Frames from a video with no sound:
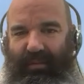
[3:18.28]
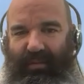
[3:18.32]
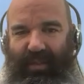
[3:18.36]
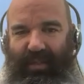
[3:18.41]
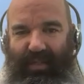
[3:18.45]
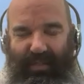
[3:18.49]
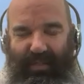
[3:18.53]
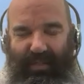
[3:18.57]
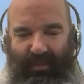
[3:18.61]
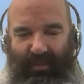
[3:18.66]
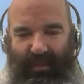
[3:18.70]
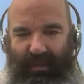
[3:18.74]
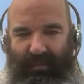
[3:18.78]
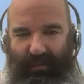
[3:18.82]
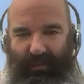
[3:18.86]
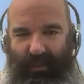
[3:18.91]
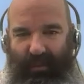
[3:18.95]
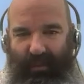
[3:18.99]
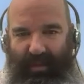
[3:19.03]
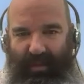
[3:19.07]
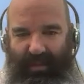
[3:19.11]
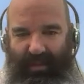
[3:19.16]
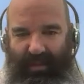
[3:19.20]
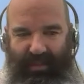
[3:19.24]
these
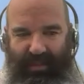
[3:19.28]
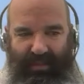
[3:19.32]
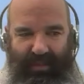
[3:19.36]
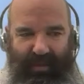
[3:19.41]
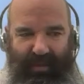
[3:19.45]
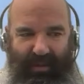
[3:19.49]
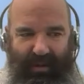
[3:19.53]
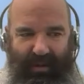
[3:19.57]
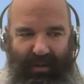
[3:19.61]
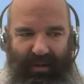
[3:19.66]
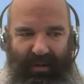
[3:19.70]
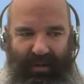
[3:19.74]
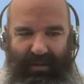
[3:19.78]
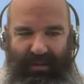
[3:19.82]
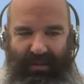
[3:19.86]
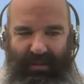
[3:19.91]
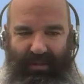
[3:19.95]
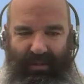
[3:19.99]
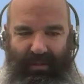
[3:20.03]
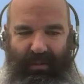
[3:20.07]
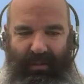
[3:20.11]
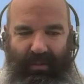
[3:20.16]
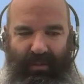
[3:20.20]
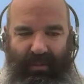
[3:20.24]
software projects are
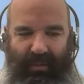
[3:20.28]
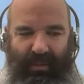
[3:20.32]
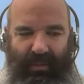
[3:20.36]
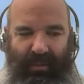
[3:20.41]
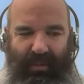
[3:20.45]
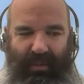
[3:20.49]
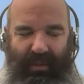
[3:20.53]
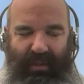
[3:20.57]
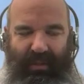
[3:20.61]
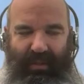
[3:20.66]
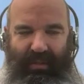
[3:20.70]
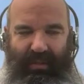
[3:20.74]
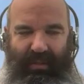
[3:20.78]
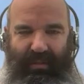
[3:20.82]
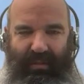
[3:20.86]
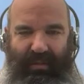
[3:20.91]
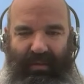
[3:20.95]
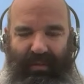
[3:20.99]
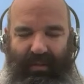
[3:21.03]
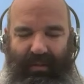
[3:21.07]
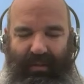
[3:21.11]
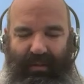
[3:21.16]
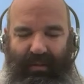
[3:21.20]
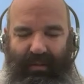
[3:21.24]
to
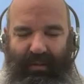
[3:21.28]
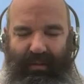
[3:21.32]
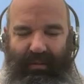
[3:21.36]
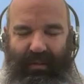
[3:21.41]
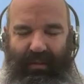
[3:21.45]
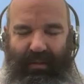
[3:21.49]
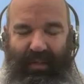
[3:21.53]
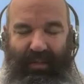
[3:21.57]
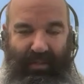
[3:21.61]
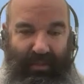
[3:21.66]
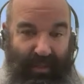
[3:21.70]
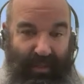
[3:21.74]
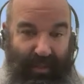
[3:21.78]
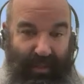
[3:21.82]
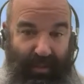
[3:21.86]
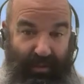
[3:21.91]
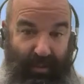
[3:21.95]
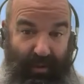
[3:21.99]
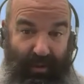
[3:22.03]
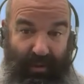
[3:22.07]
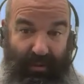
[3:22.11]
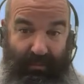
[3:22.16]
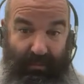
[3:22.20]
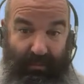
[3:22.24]
the engineers
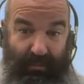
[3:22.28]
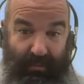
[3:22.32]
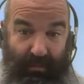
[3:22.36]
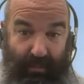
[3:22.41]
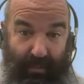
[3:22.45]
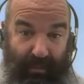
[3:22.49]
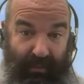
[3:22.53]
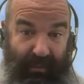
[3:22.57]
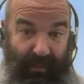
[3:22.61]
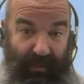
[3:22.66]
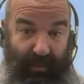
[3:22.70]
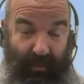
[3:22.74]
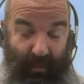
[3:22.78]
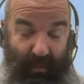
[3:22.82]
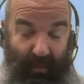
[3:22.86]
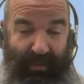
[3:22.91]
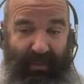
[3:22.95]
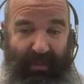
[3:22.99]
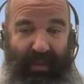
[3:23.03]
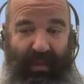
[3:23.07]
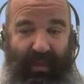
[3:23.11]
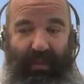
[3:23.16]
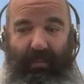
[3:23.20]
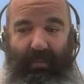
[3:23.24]
who are building
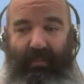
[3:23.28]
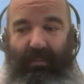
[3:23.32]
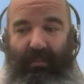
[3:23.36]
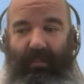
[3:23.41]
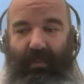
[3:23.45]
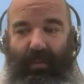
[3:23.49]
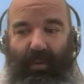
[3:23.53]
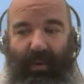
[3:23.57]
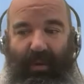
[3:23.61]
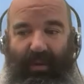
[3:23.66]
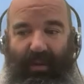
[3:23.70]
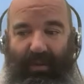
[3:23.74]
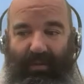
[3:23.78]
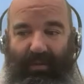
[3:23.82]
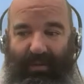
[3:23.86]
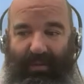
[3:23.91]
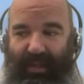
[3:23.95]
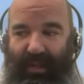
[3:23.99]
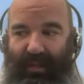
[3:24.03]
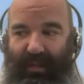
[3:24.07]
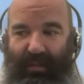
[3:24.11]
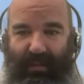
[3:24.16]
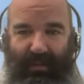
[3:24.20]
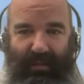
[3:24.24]
with them or
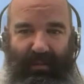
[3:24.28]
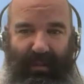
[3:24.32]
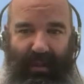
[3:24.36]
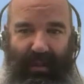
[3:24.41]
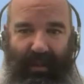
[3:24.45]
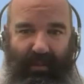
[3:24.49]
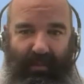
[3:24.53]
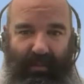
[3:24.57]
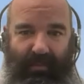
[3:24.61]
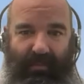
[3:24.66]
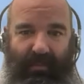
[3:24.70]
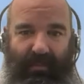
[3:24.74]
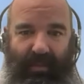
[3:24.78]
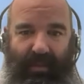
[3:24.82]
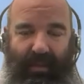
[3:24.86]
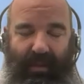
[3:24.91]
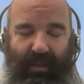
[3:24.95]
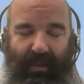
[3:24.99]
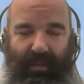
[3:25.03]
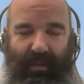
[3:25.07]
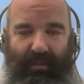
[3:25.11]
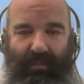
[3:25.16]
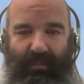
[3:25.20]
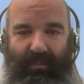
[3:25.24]
using LLM
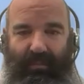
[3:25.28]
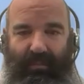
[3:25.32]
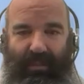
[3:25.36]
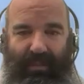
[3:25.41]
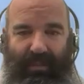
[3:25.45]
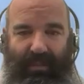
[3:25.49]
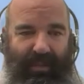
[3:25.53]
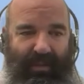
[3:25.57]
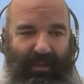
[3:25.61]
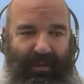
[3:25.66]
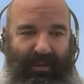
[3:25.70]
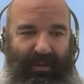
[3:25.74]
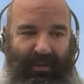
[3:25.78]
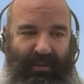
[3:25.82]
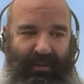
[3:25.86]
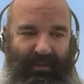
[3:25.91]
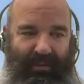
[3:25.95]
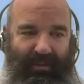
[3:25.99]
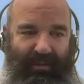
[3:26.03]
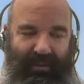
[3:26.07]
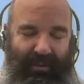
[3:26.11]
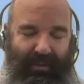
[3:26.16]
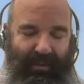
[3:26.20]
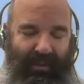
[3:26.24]

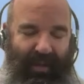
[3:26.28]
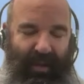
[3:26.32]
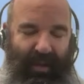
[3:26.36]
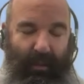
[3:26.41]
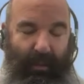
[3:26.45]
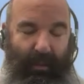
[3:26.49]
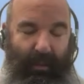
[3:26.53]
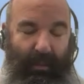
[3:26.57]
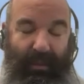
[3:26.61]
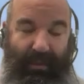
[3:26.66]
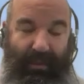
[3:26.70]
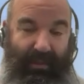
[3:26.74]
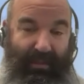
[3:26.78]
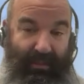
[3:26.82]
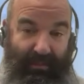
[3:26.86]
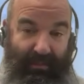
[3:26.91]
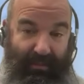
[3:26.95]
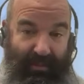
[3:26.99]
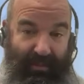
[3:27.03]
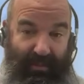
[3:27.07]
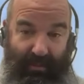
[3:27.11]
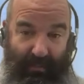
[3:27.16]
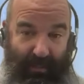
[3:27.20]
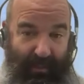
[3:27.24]
material or output
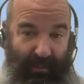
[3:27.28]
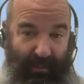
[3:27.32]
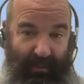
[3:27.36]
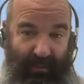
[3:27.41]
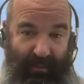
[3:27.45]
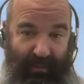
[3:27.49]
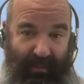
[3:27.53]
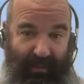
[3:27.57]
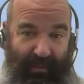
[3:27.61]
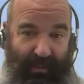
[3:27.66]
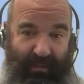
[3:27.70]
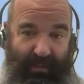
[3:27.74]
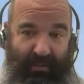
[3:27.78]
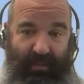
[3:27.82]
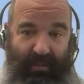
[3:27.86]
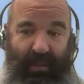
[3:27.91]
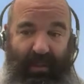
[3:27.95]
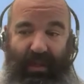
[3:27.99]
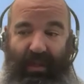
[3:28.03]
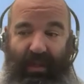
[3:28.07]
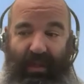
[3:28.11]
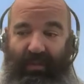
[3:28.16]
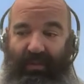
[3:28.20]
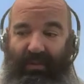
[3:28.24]
to build with them as
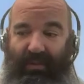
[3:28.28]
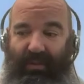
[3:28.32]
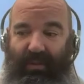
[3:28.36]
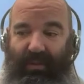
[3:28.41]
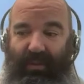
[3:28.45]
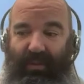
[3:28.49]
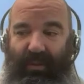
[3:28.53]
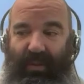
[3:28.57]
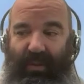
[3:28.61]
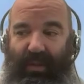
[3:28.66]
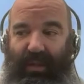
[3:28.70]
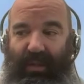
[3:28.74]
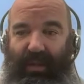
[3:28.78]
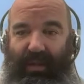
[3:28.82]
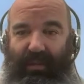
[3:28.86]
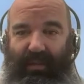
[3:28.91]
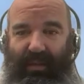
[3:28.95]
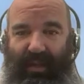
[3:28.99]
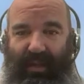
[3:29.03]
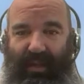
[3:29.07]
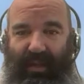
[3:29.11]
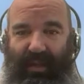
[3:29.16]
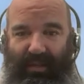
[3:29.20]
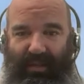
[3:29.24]
well. So
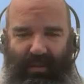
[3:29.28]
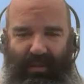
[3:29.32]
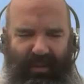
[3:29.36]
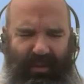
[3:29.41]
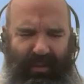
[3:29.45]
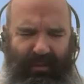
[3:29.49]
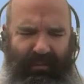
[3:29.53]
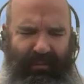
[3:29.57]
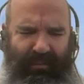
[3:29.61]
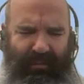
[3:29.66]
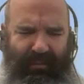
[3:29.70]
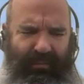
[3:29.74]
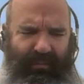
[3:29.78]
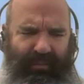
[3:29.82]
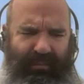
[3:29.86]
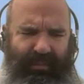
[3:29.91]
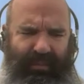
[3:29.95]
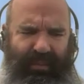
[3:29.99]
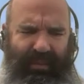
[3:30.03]
that sort of